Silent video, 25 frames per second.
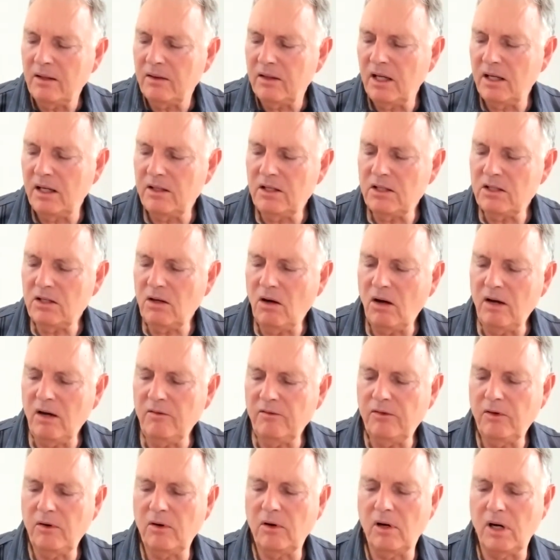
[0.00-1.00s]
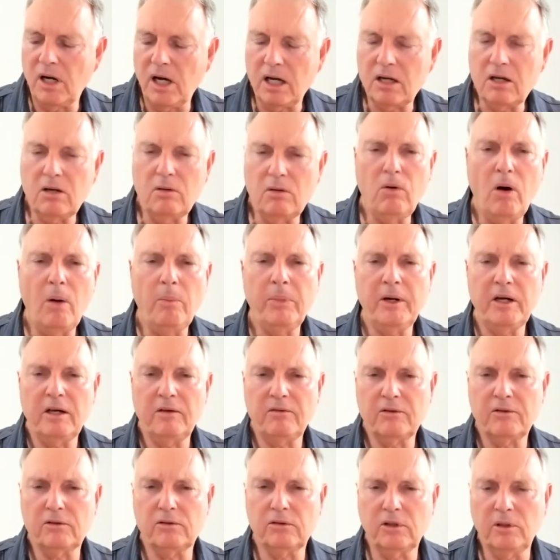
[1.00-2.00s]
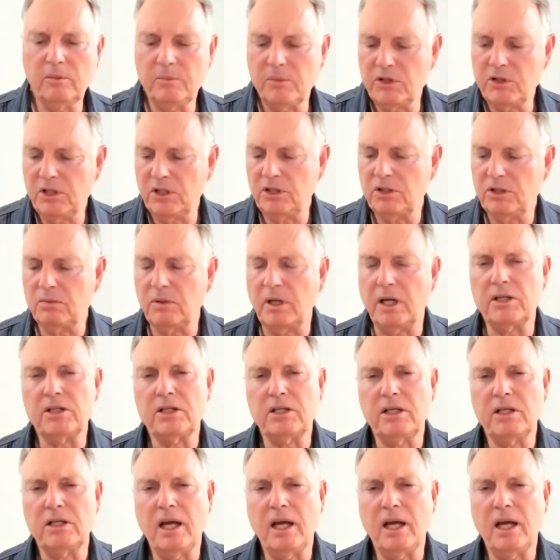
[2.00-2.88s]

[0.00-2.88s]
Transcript: They're designed for a cooperative group situation.